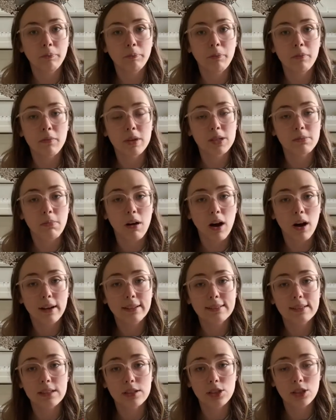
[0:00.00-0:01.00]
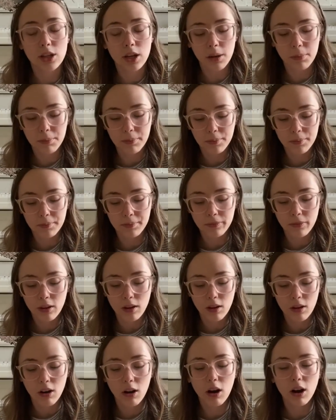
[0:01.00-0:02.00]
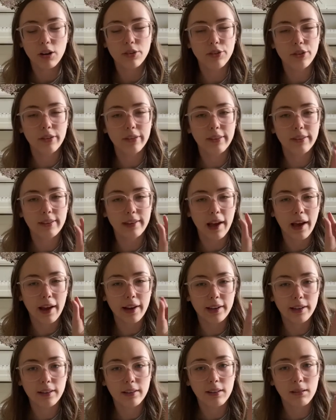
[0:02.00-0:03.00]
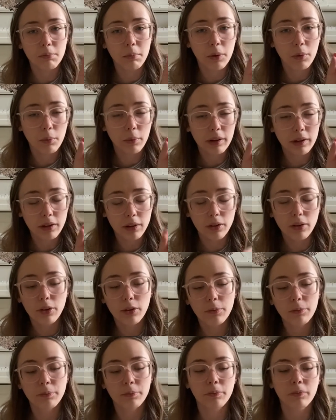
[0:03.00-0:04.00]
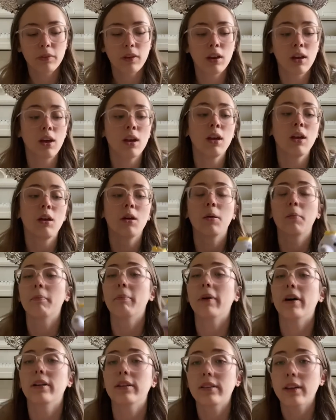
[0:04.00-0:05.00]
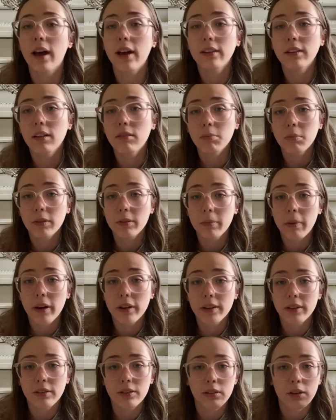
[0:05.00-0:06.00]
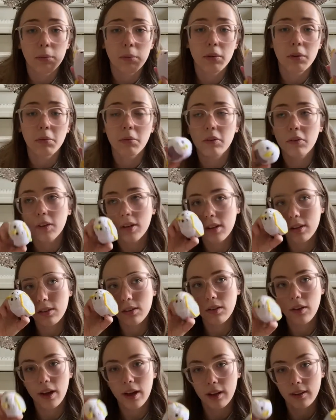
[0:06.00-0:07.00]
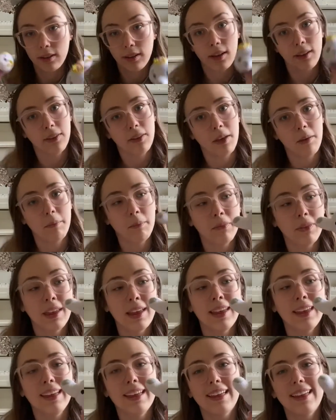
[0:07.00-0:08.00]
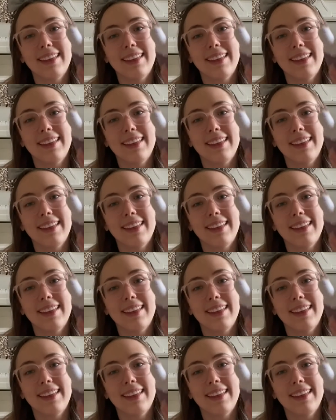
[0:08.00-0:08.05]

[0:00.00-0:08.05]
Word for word: Miss Potts and Chip are just the tiniest bit weird. But I love Miss Potts and Chip in the movie, so I had to get them.